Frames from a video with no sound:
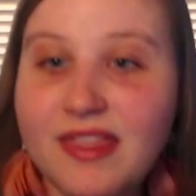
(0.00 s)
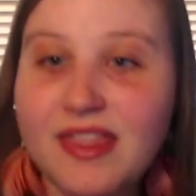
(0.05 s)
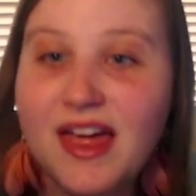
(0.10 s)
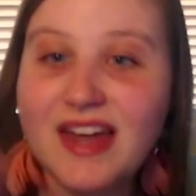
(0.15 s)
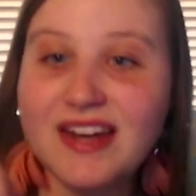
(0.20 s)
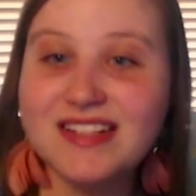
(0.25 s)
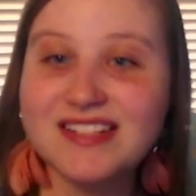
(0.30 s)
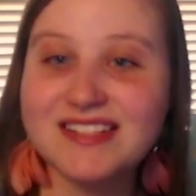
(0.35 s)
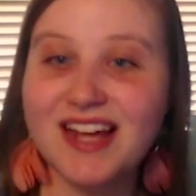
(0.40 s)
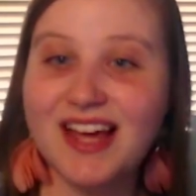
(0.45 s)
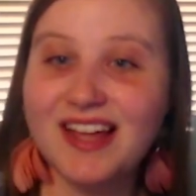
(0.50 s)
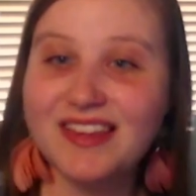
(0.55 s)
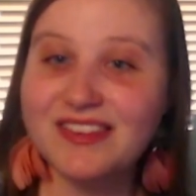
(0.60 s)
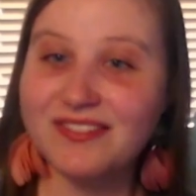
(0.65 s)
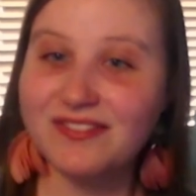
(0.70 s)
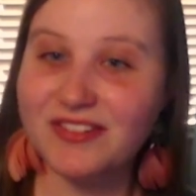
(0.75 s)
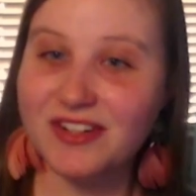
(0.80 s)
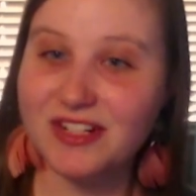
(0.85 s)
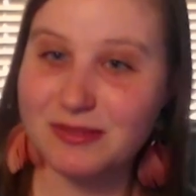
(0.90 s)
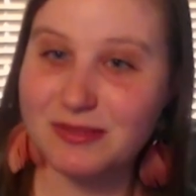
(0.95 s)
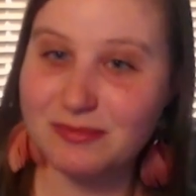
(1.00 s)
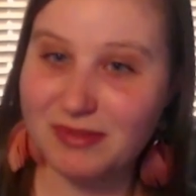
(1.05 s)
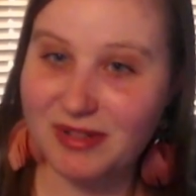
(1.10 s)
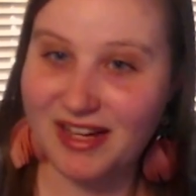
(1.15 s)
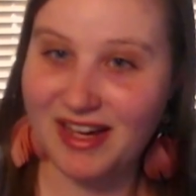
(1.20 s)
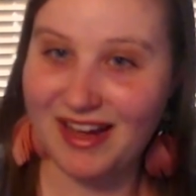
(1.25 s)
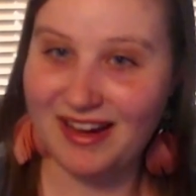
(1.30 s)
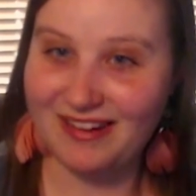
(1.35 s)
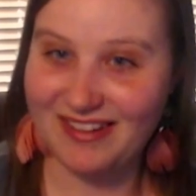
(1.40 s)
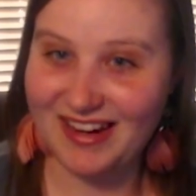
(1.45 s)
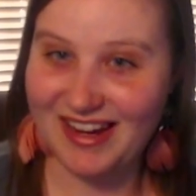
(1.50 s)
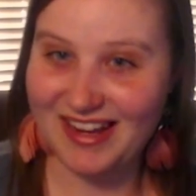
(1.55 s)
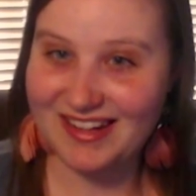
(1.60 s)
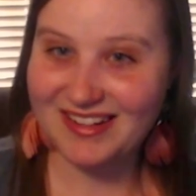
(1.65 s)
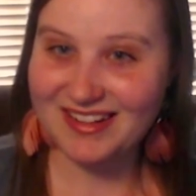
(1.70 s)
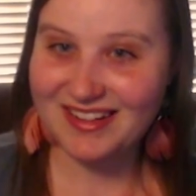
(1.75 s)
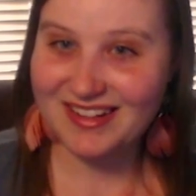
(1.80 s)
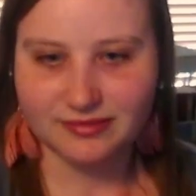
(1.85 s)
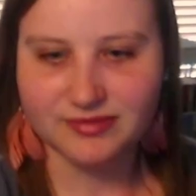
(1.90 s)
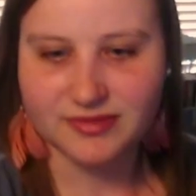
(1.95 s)
is not the first book I
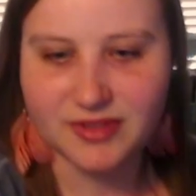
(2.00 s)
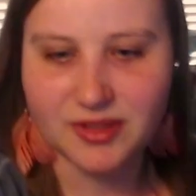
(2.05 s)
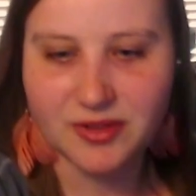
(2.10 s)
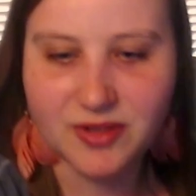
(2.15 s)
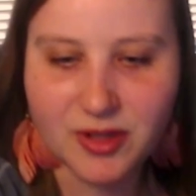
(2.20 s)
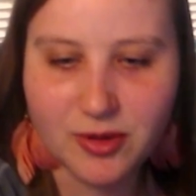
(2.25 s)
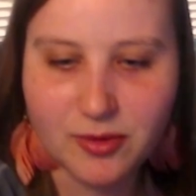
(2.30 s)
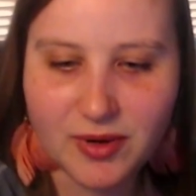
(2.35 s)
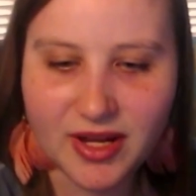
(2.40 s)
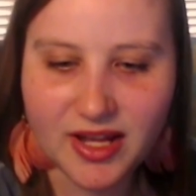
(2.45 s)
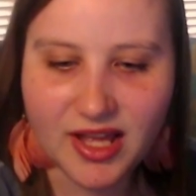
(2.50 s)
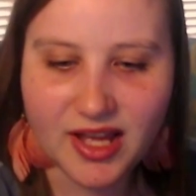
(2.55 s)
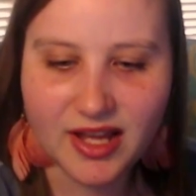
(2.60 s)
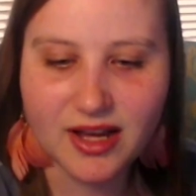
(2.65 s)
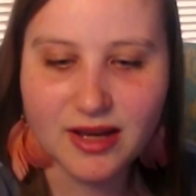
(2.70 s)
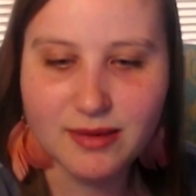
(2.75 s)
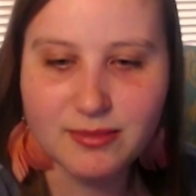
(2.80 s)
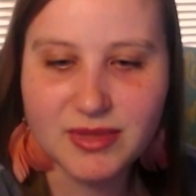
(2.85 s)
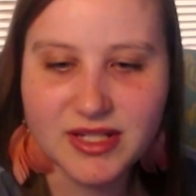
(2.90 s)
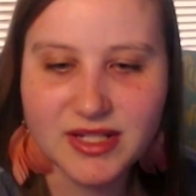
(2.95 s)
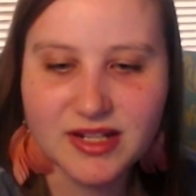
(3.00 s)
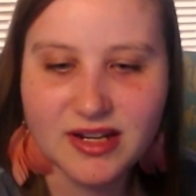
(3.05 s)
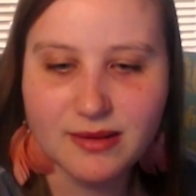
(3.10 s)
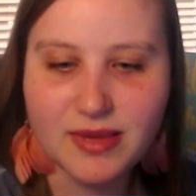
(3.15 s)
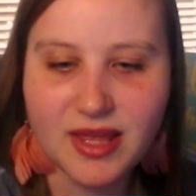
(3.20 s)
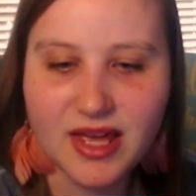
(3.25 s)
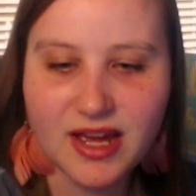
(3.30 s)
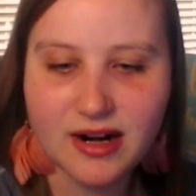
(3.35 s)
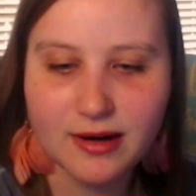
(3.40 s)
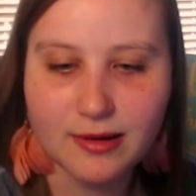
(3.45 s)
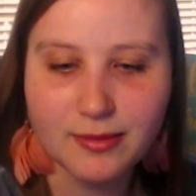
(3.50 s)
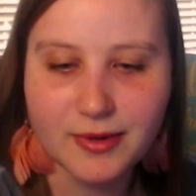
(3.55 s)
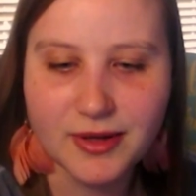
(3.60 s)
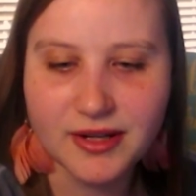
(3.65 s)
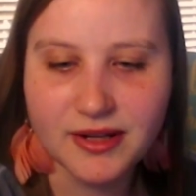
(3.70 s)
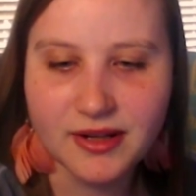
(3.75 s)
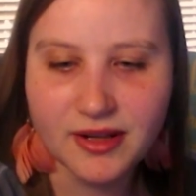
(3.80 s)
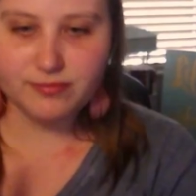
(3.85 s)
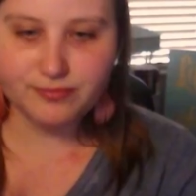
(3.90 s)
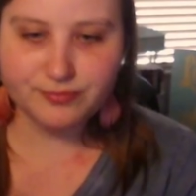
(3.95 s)
read. Don't know why I got mixed up there,
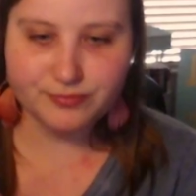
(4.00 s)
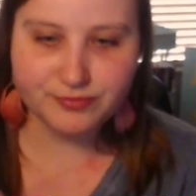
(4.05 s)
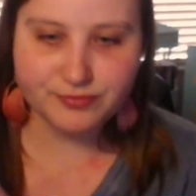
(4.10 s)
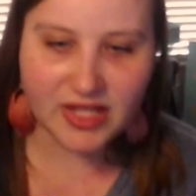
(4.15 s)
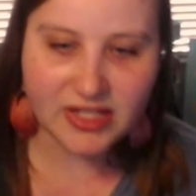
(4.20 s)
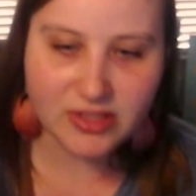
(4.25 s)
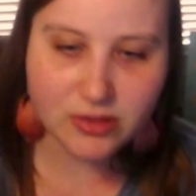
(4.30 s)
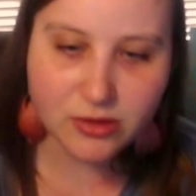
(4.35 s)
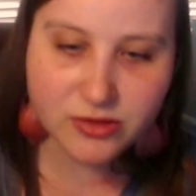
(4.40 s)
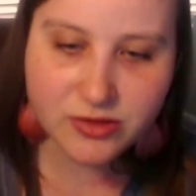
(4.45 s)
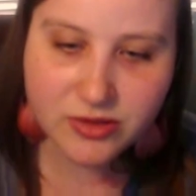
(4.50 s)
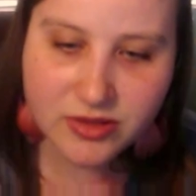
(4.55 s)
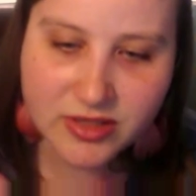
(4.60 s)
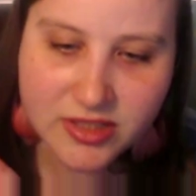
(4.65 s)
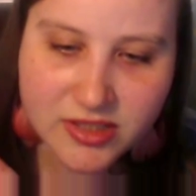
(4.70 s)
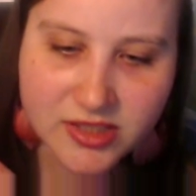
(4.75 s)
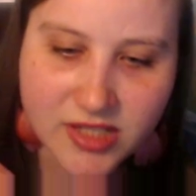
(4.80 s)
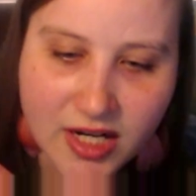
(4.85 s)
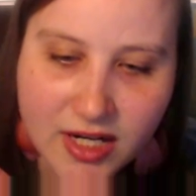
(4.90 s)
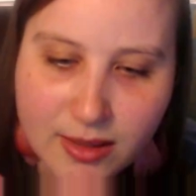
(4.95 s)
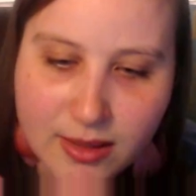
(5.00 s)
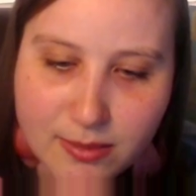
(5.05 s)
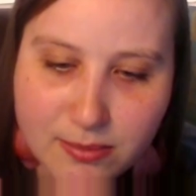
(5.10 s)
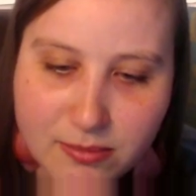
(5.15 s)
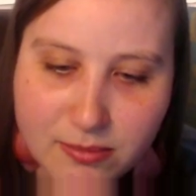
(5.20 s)
but I told you to shut up.